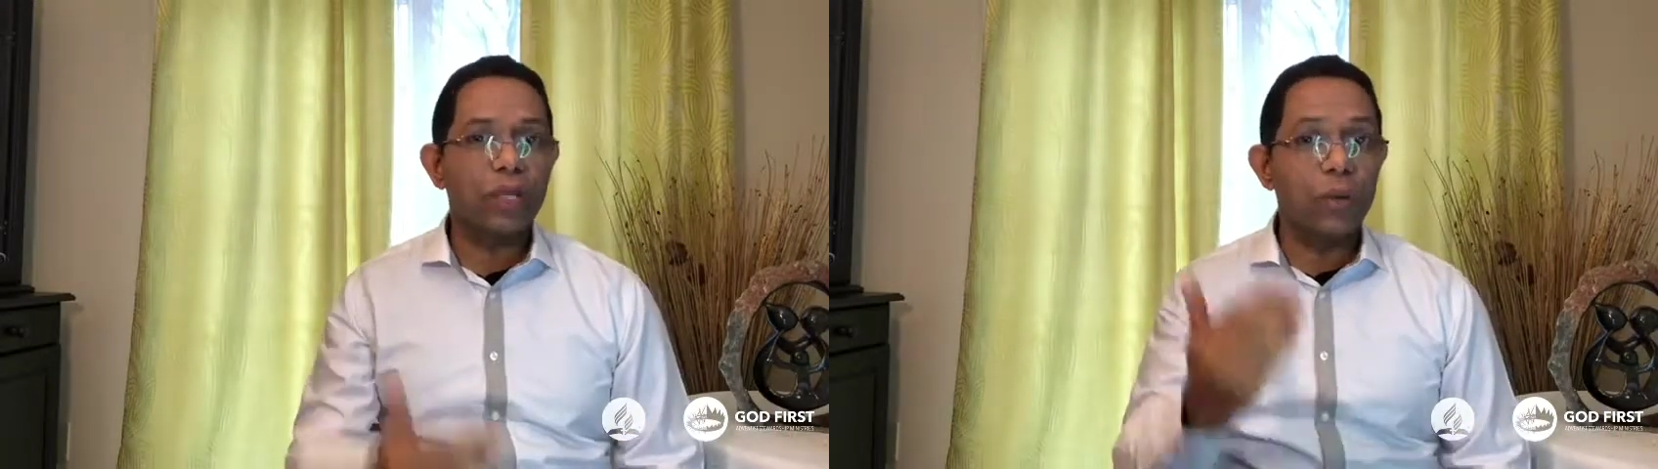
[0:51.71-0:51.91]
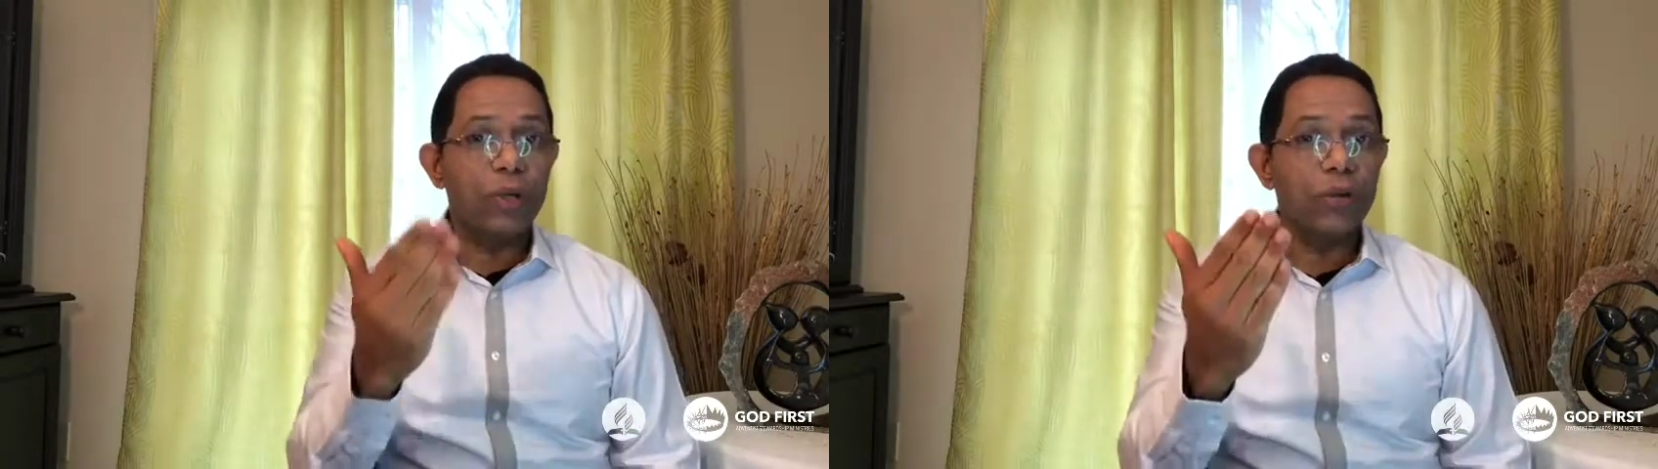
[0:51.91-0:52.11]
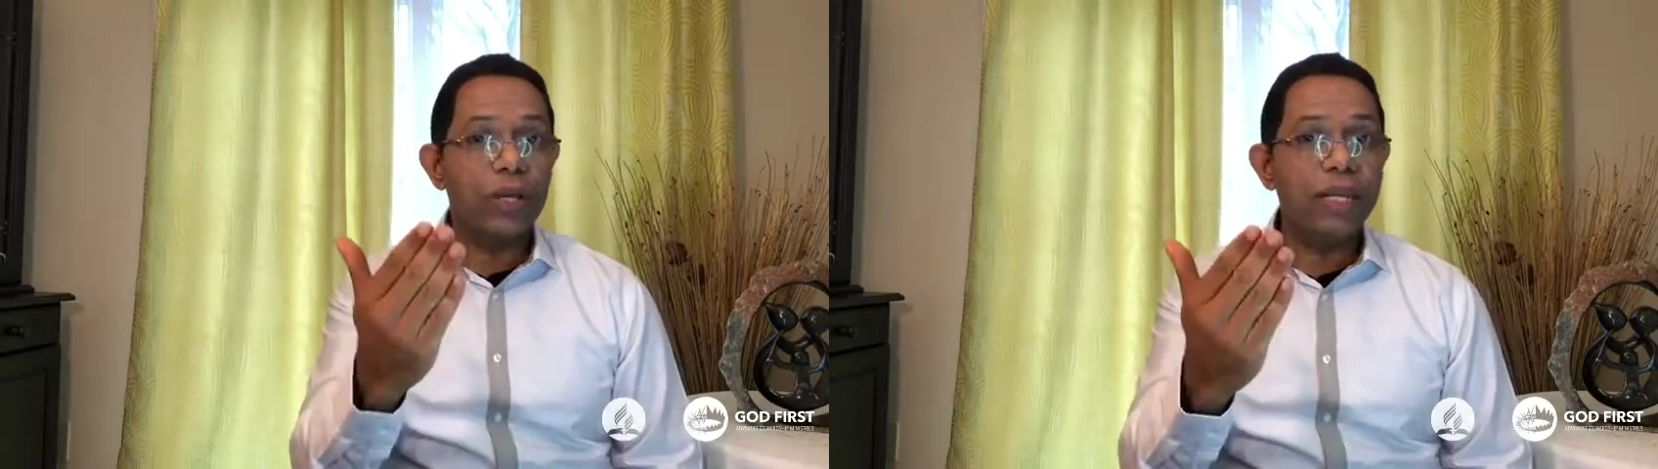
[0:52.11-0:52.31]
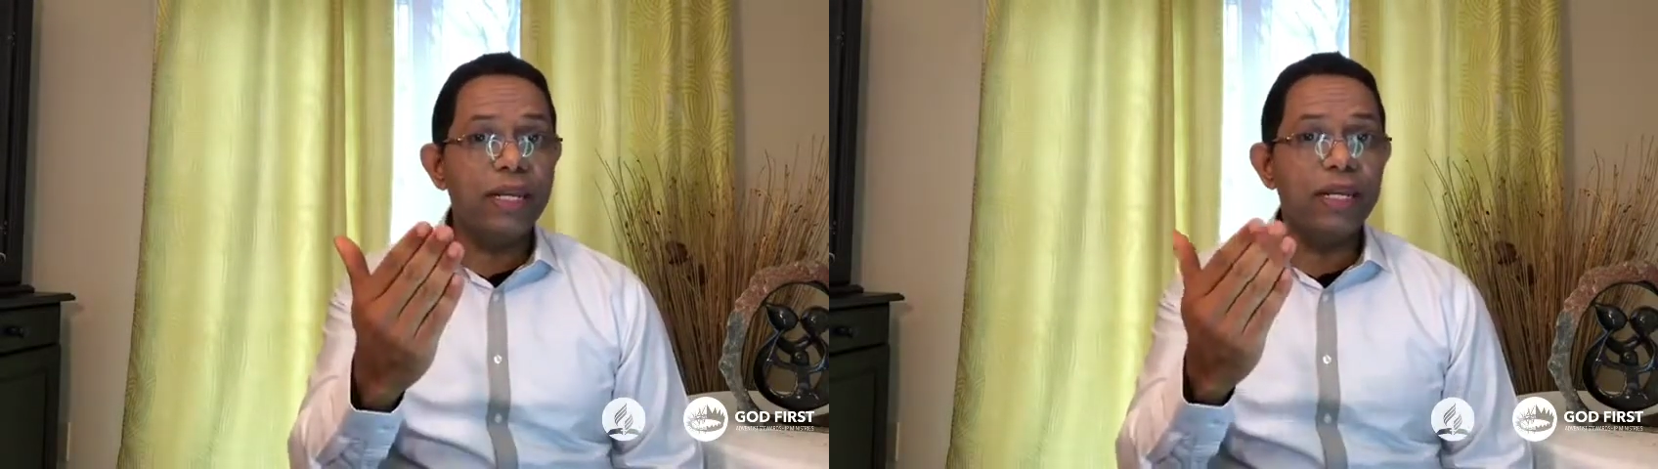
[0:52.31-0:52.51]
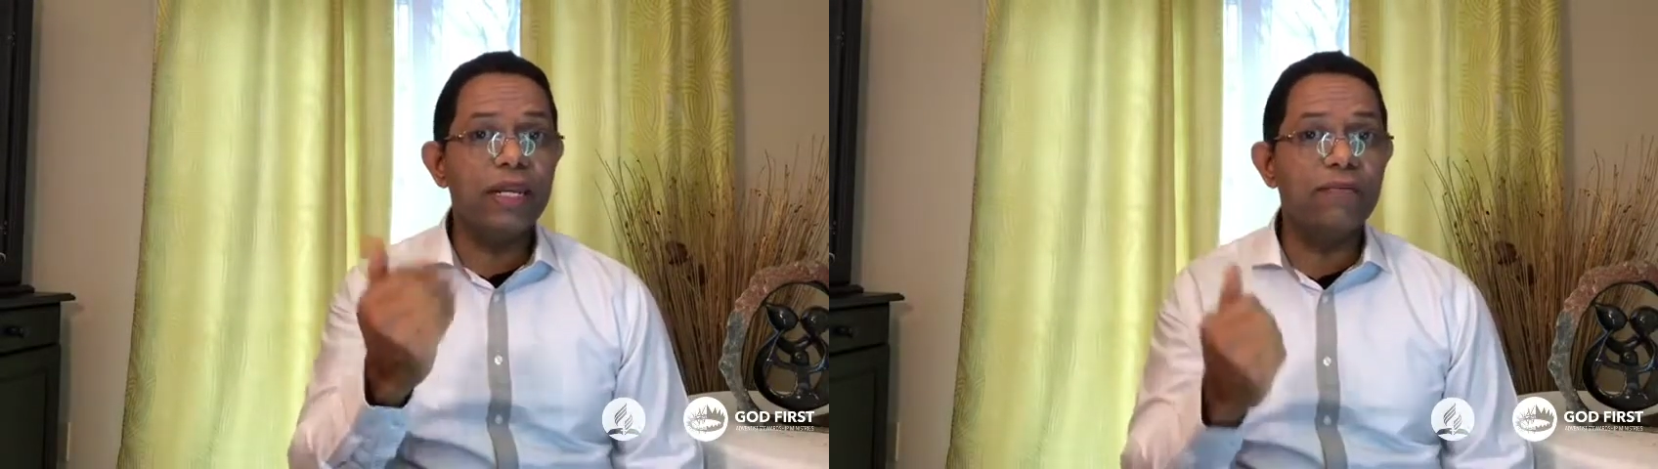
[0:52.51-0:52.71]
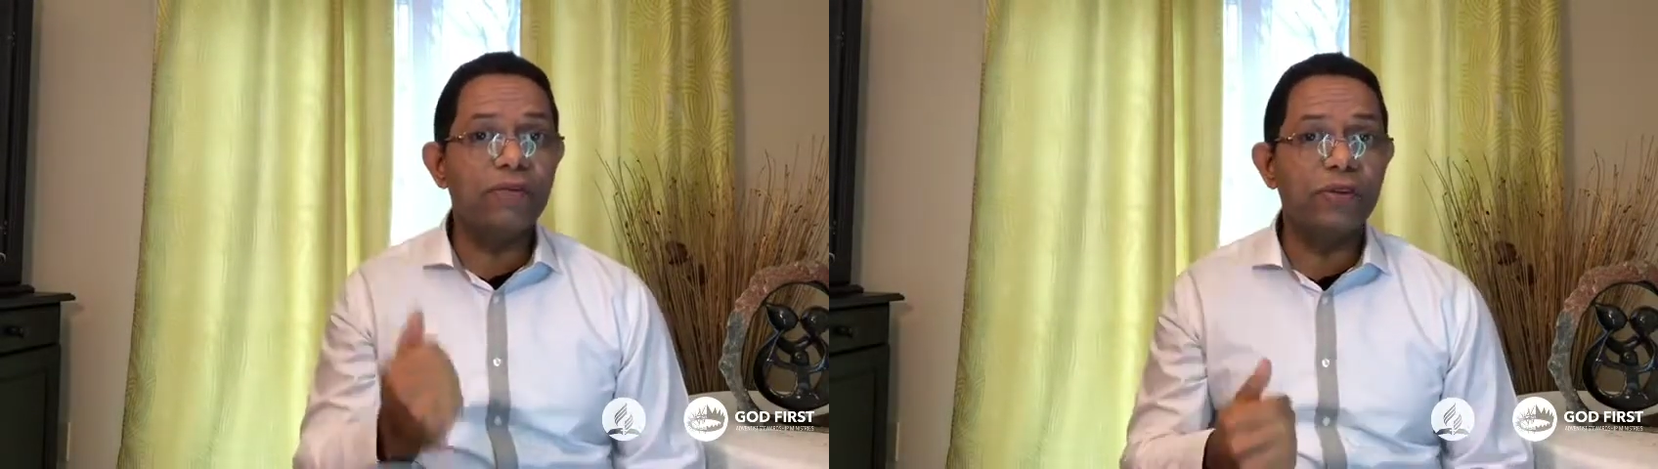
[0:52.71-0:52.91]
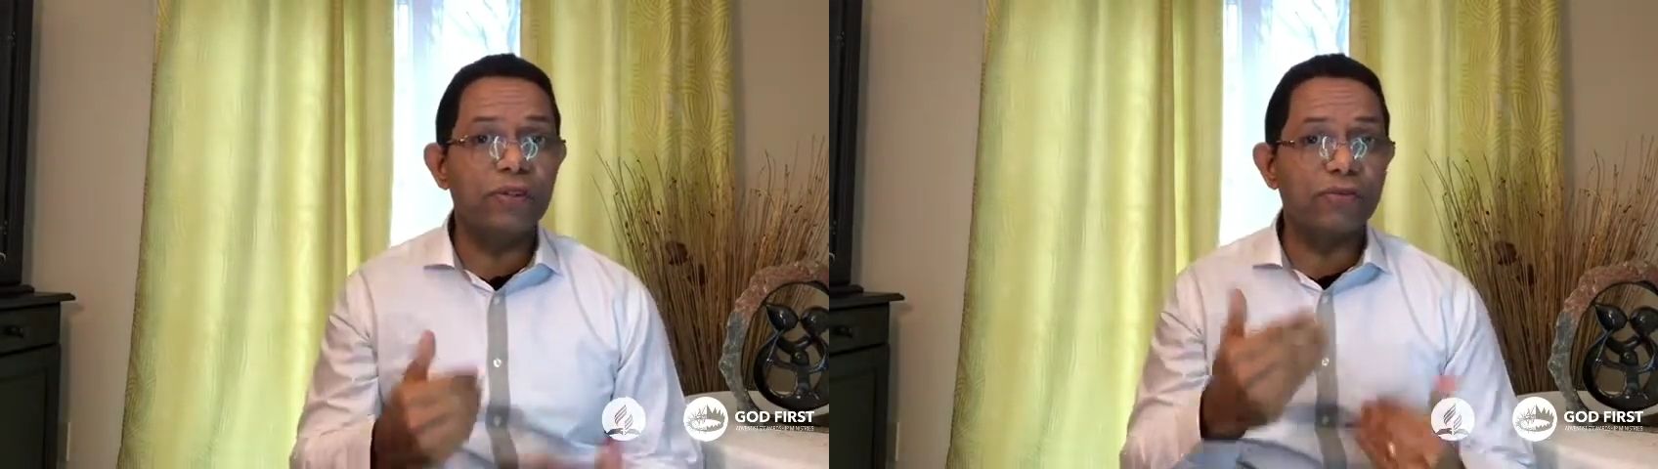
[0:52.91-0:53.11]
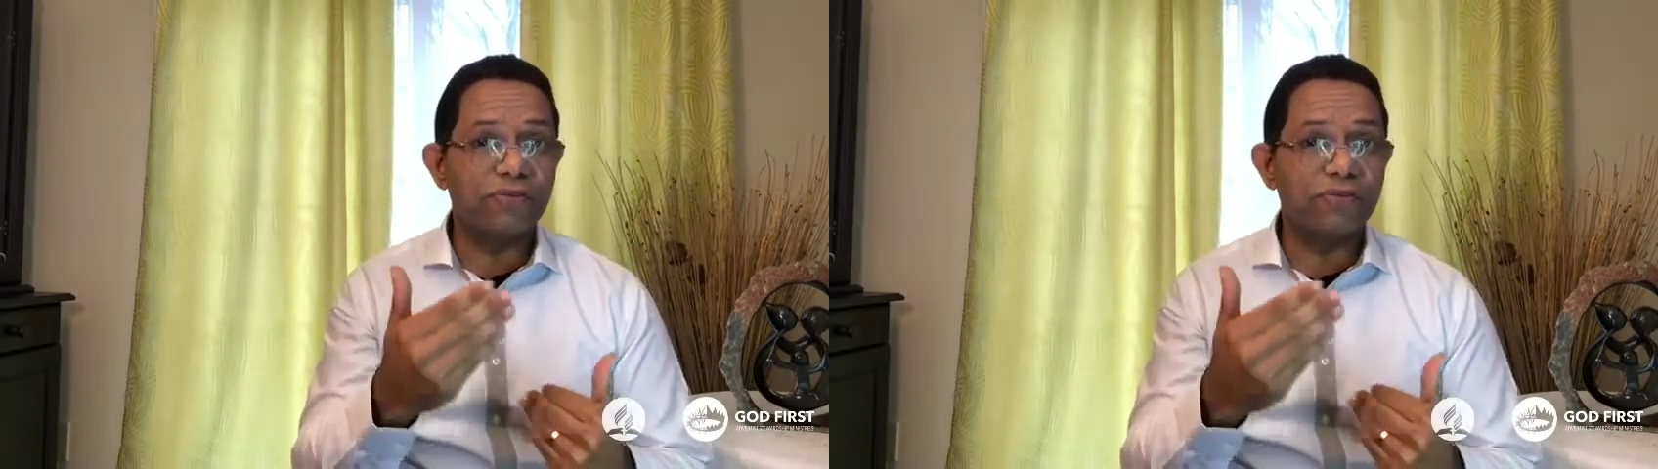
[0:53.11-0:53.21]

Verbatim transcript: We read in verse